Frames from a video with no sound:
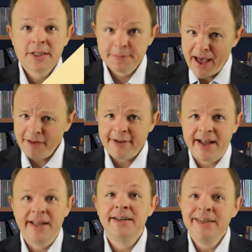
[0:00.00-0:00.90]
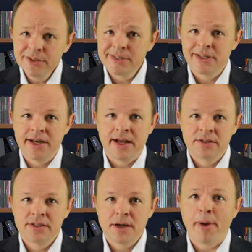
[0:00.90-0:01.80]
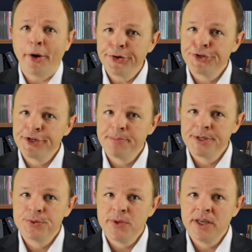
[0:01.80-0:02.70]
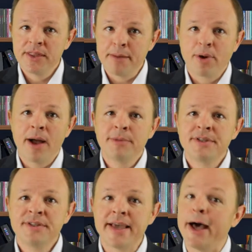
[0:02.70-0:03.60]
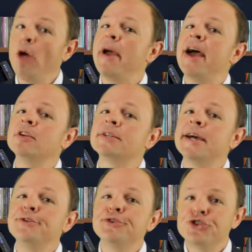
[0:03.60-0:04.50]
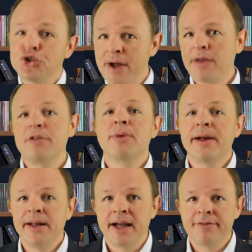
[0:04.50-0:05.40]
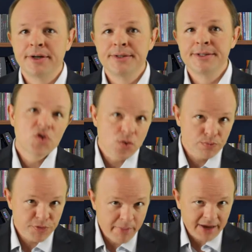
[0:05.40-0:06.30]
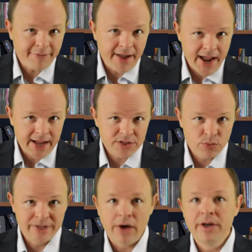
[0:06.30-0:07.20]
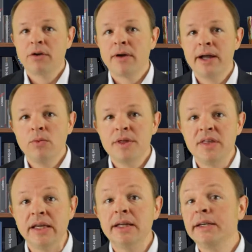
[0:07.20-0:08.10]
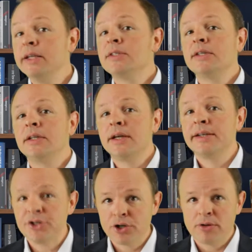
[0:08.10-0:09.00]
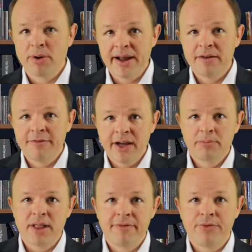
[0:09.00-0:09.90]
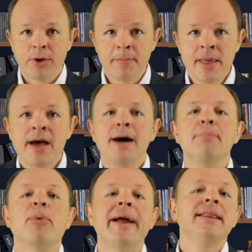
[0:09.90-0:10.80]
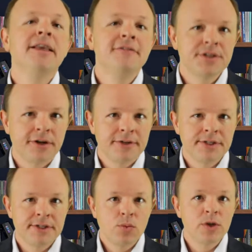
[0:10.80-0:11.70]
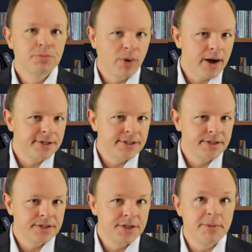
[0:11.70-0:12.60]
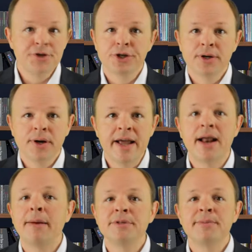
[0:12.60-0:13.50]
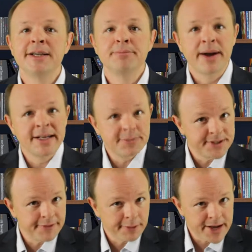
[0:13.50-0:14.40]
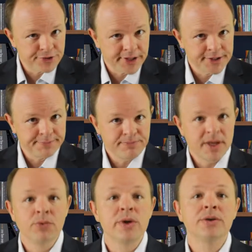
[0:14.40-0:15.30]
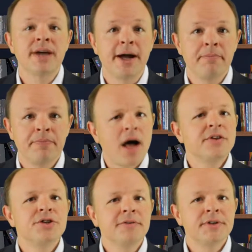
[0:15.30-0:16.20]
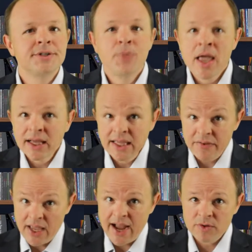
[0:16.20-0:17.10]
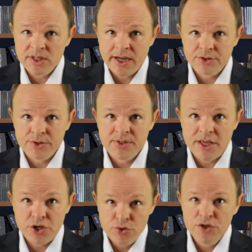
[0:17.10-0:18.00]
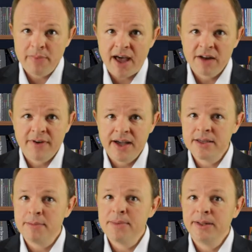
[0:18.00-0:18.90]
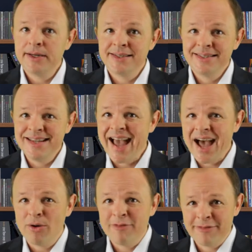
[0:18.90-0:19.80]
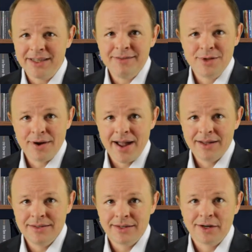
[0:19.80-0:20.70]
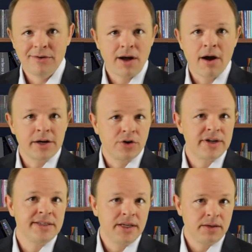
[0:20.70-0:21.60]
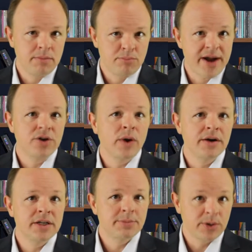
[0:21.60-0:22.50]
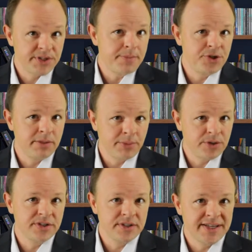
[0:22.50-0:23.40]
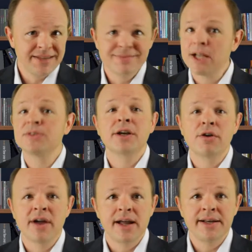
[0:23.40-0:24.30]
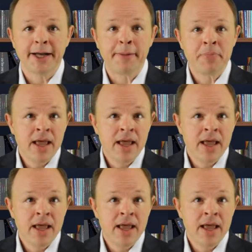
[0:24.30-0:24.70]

Spotify and Nielsen announced a partnership this week that promises to help advertisers track their branding efforts. So Spotify ads will now integrate with the Nielsen Digital Brand Effect platform, a brand lift service which promises to measure and optimize brand-specific metrics in real time. On the surface, giving advertisers that use Spotify the ability to see how effective their ads are increasing brand awareness, perception, and purchase intent sounds like a great idea.